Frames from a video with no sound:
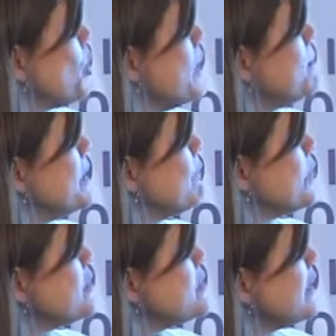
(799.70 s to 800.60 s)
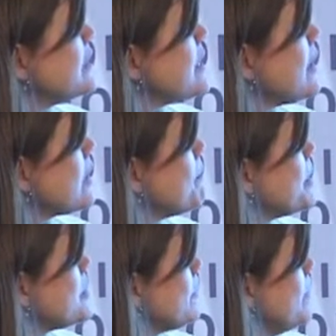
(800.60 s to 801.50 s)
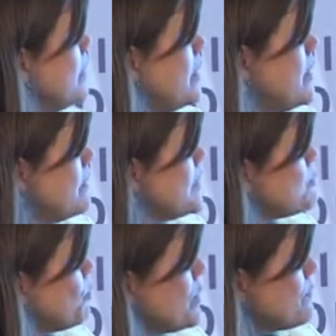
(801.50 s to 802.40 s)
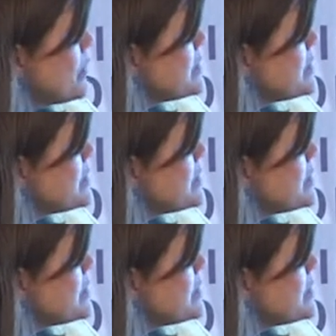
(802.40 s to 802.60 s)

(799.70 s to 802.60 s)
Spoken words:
prohibitive for using it as an outcome measure. This boy, for